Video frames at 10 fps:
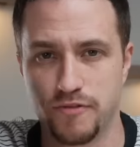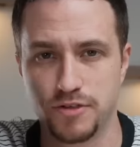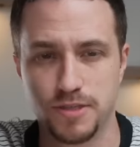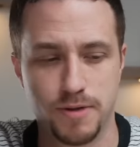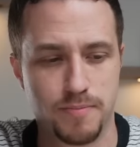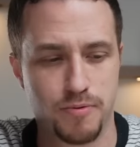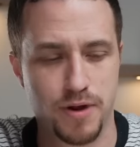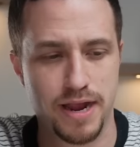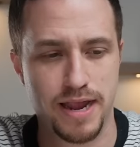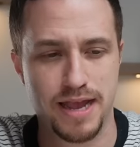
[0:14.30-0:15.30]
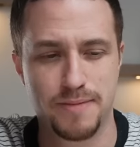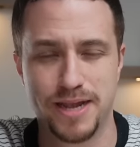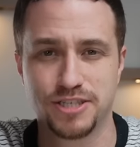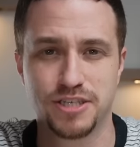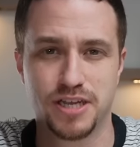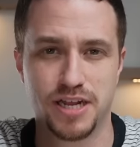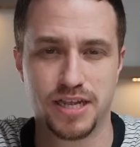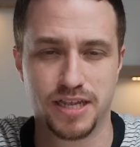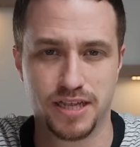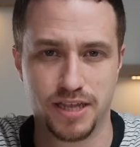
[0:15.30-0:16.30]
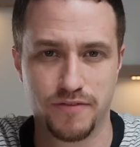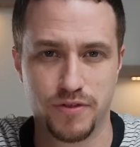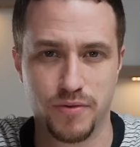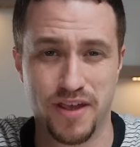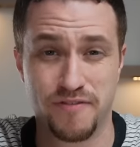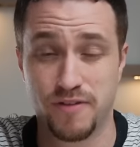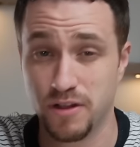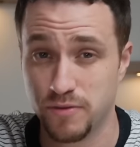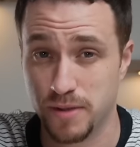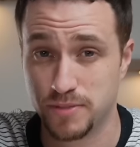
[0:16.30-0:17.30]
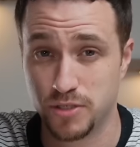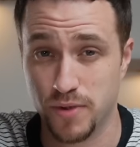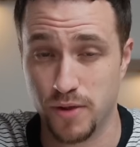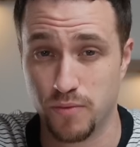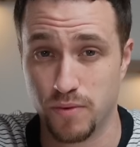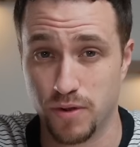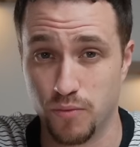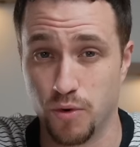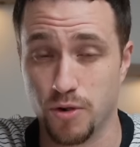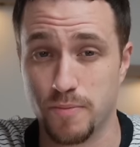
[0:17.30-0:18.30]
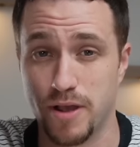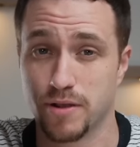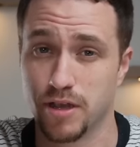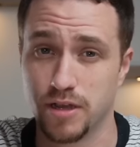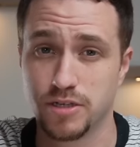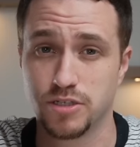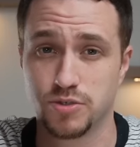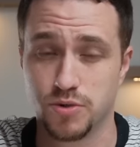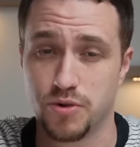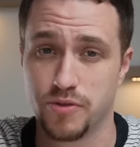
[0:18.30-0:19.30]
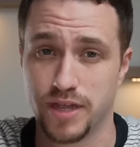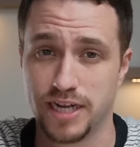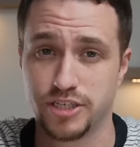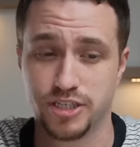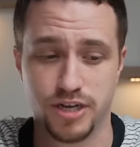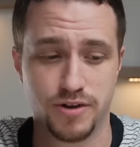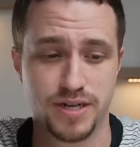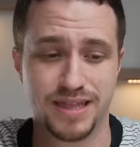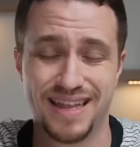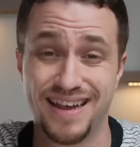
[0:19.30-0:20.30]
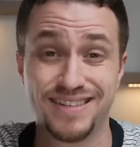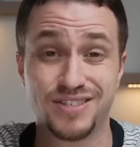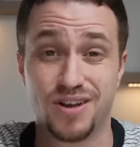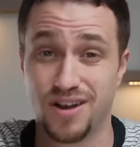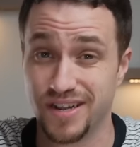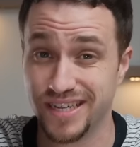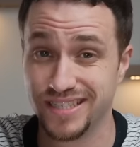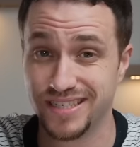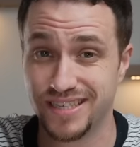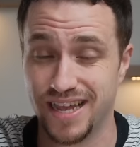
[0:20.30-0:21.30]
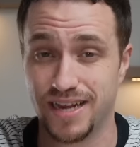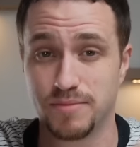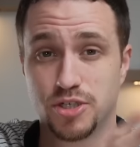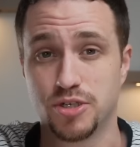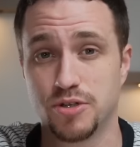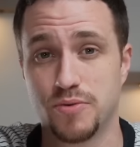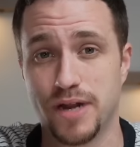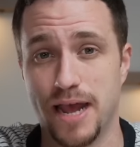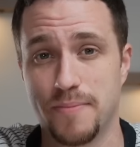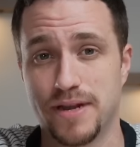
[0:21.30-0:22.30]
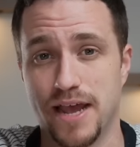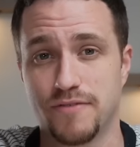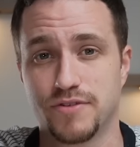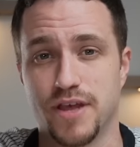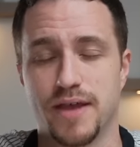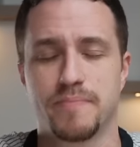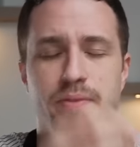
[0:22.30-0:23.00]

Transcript: first, I'm going to pray, and I'm actually going to give you a follow-up to a word about gun control that I shared last August, and I'm going to show you what happened after that.